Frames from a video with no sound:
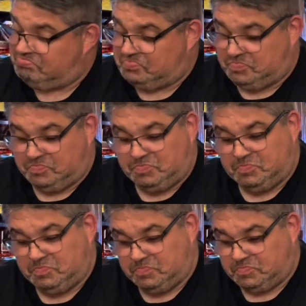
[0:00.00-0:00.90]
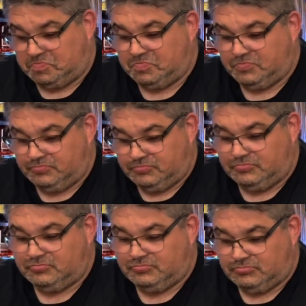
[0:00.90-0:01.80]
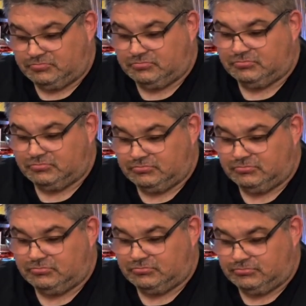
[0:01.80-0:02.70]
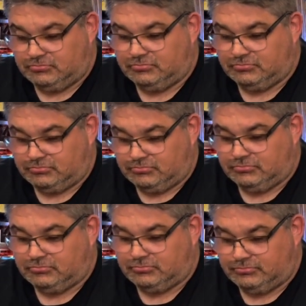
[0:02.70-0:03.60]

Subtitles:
The person shown says nothing.